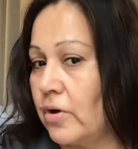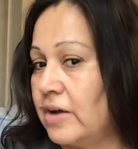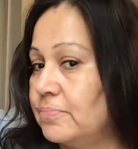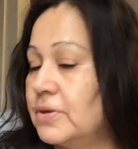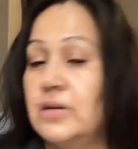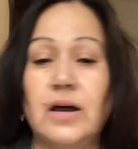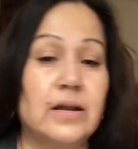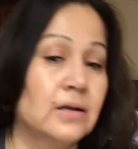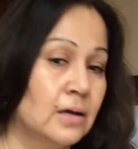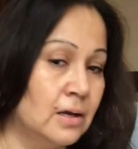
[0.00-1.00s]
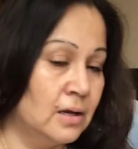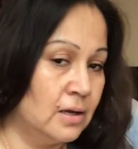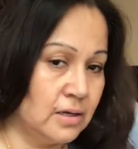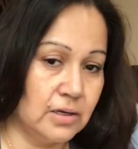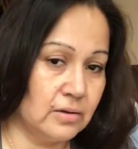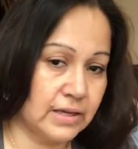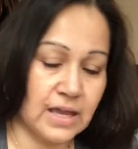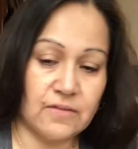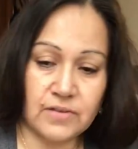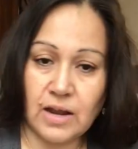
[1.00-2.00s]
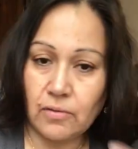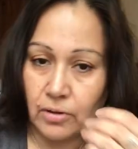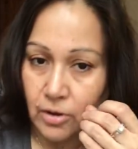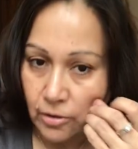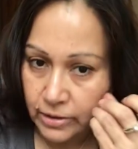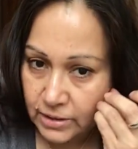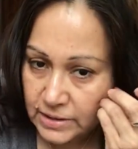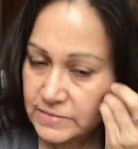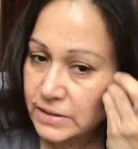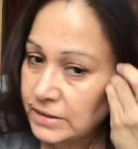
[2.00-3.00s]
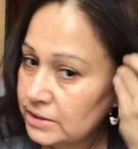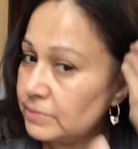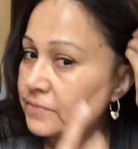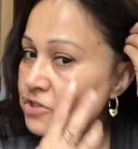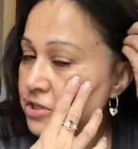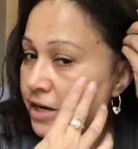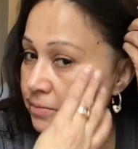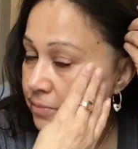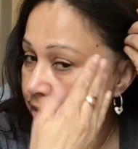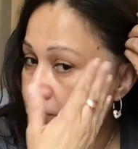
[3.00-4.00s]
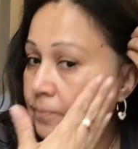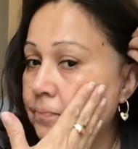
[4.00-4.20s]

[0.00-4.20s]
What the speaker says: I put it on, like half an hour ago, and it leaves a little bit of a shine, but